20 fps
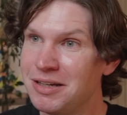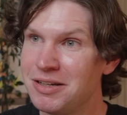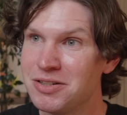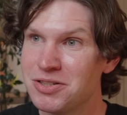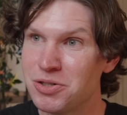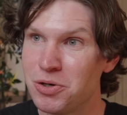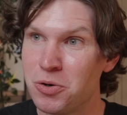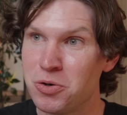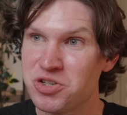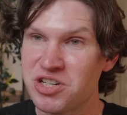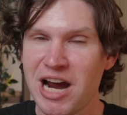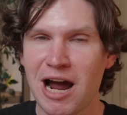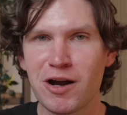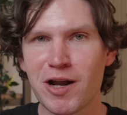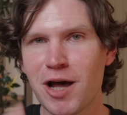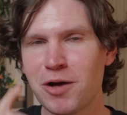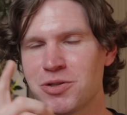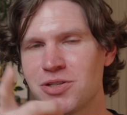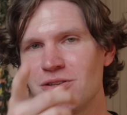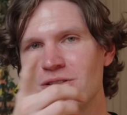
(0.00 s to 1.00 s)
So shout
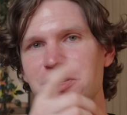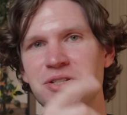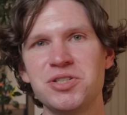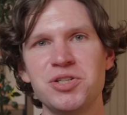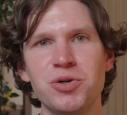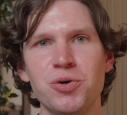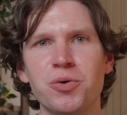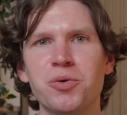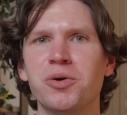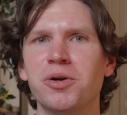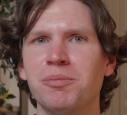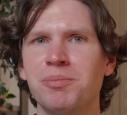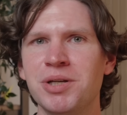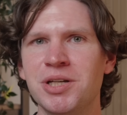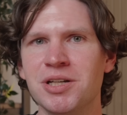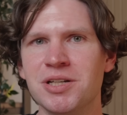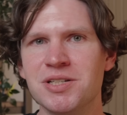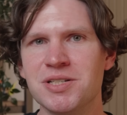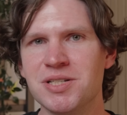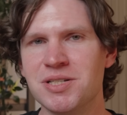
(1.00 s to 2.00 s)
out to the Zune
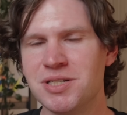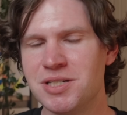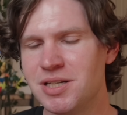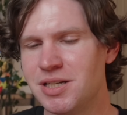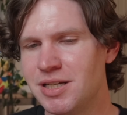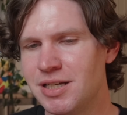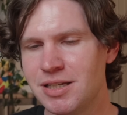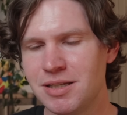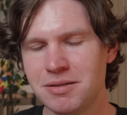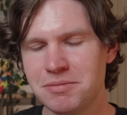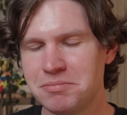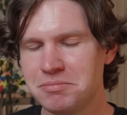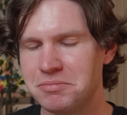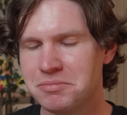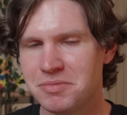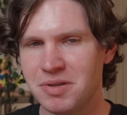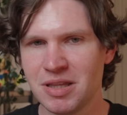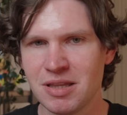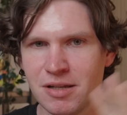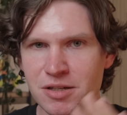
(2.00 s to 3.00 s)
because
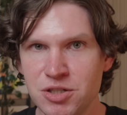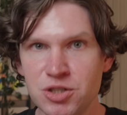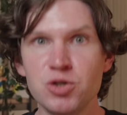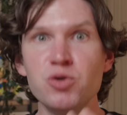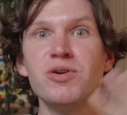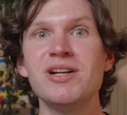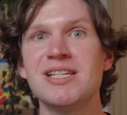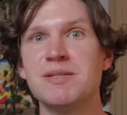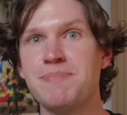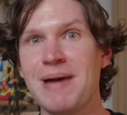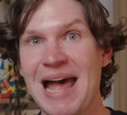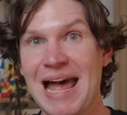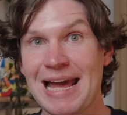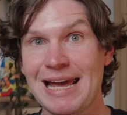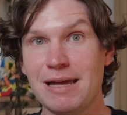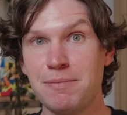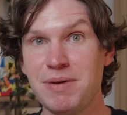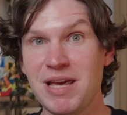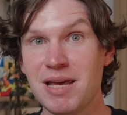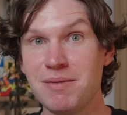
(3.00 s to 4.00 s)
the Zune is
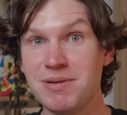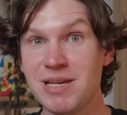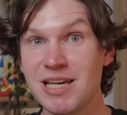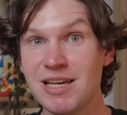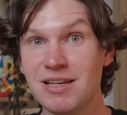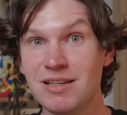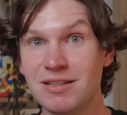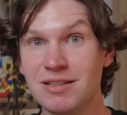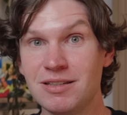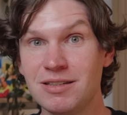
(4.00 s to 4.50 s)
back, baby.